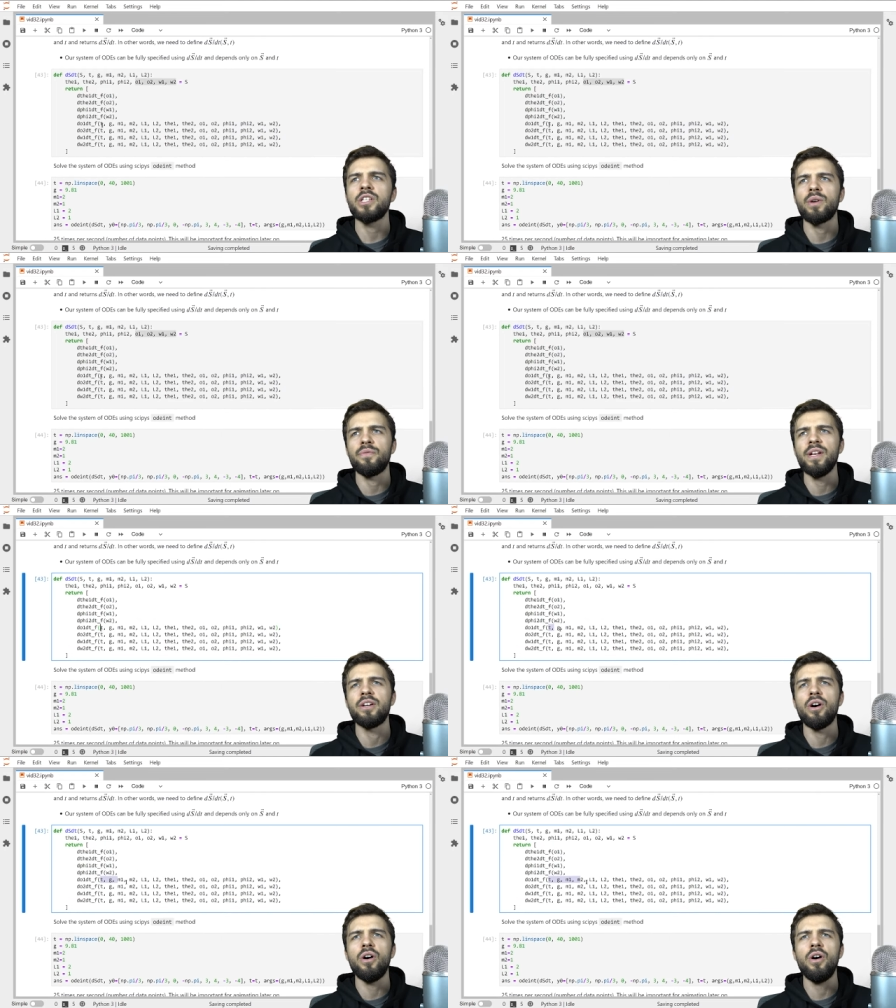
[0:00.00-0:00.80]
So I feed
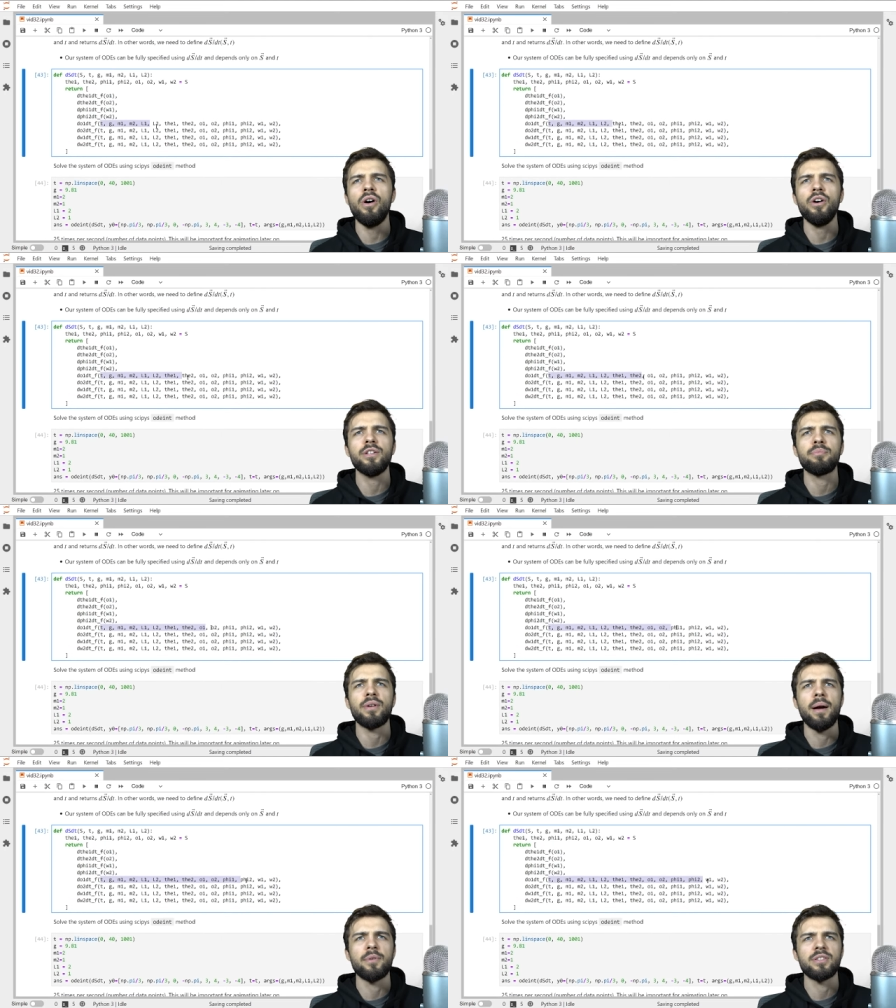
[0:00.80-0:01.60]
in all the
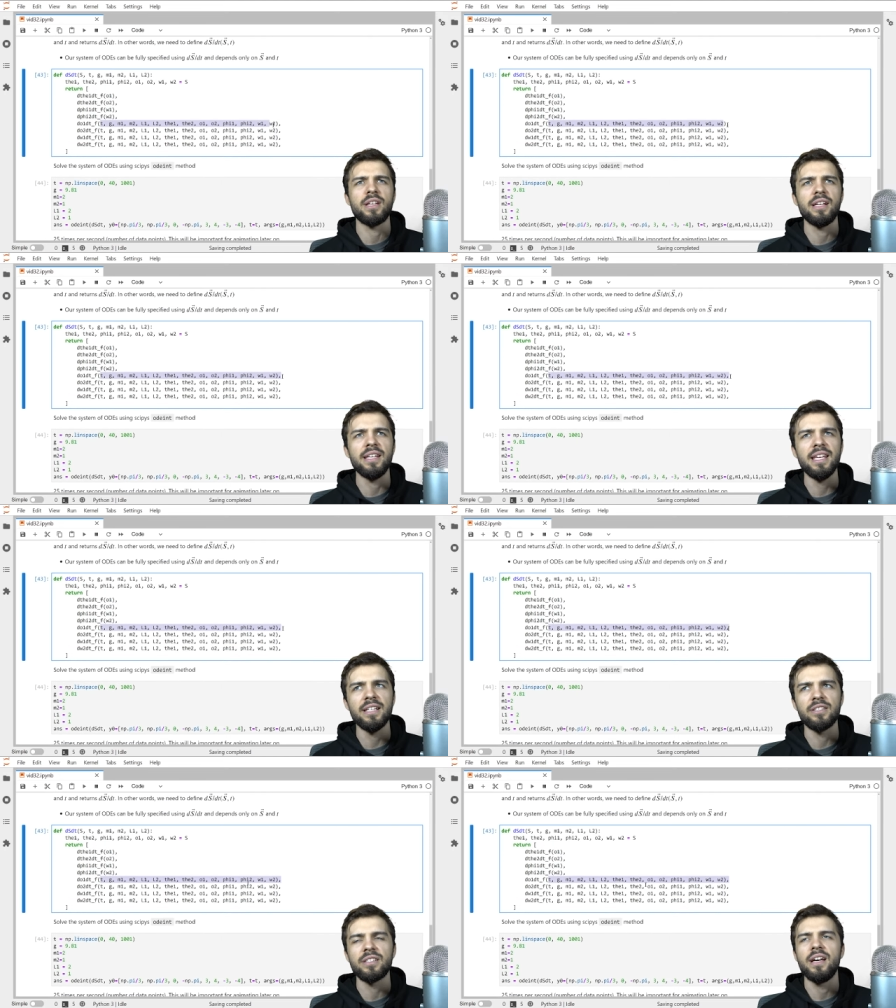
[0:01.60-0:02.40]
parameters that it
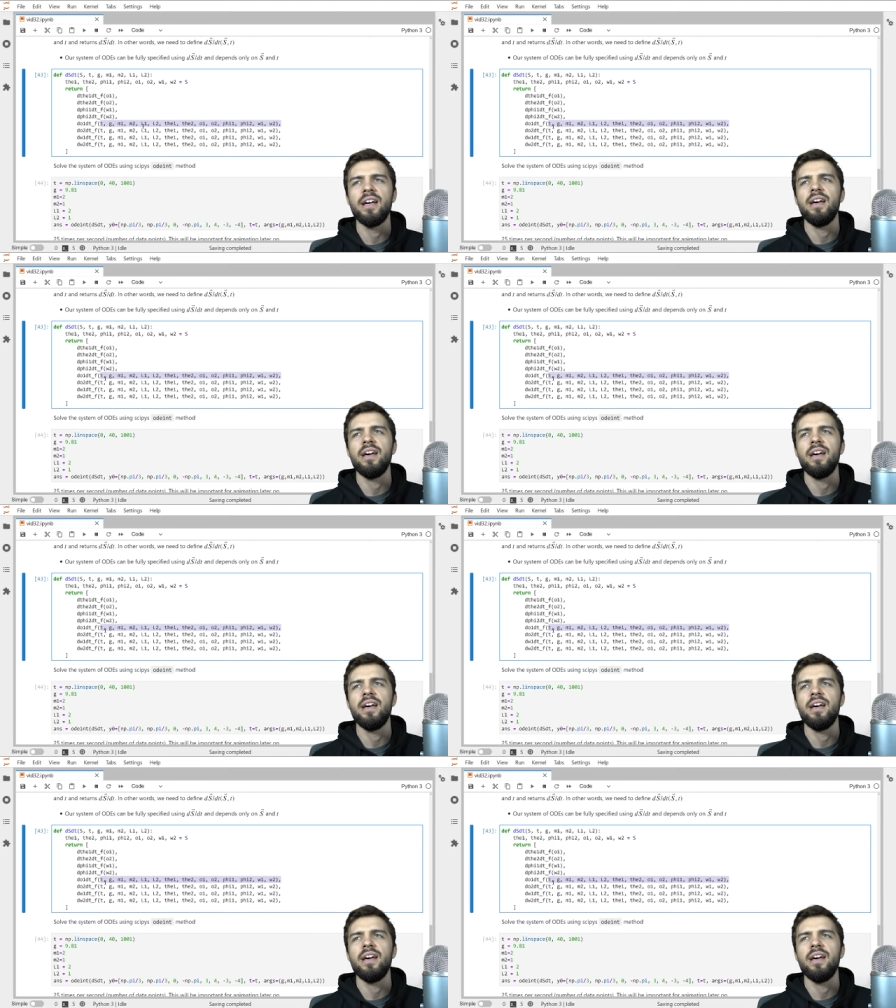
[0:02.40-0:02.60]
needs.